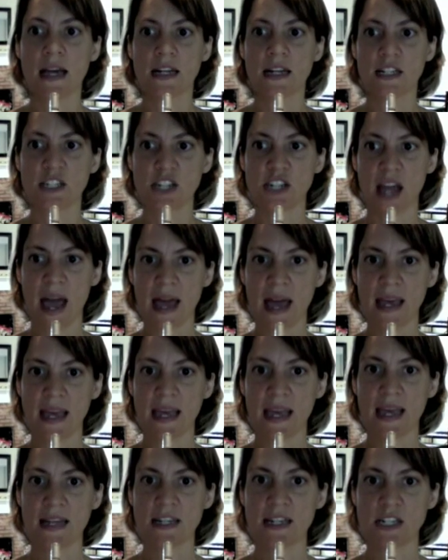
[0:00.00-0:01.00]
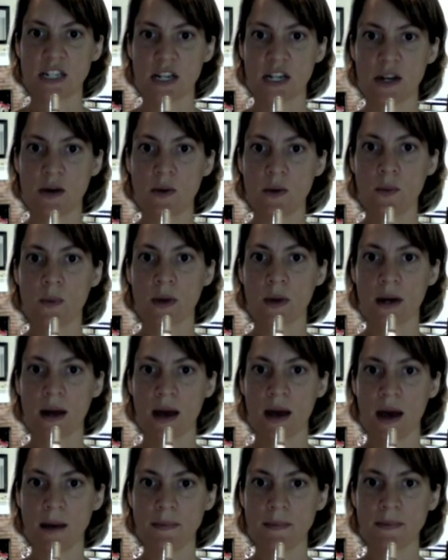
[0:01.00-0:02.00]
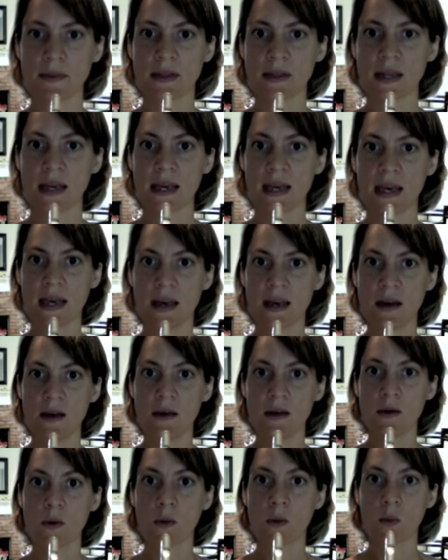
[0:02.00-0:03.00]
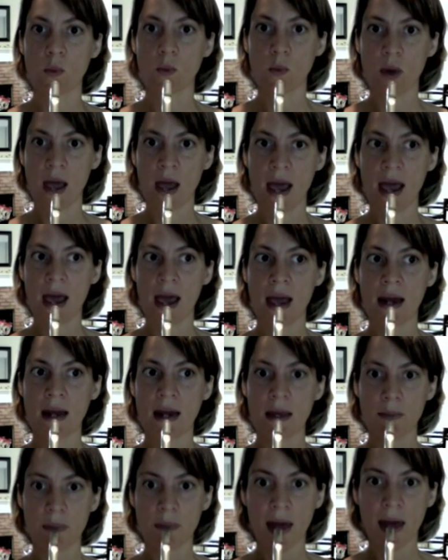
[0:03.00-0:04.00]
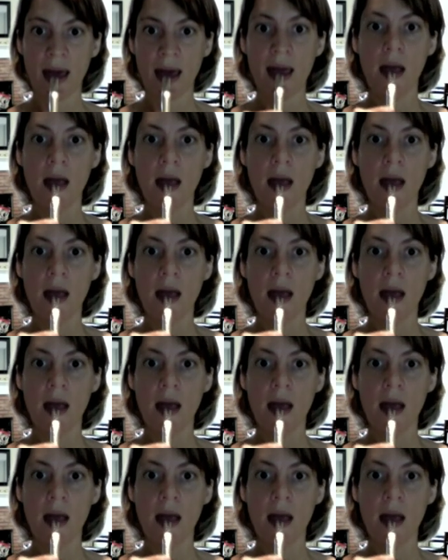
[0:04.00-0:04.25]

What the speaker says: Jack and Jill went up the hill. Ready, play.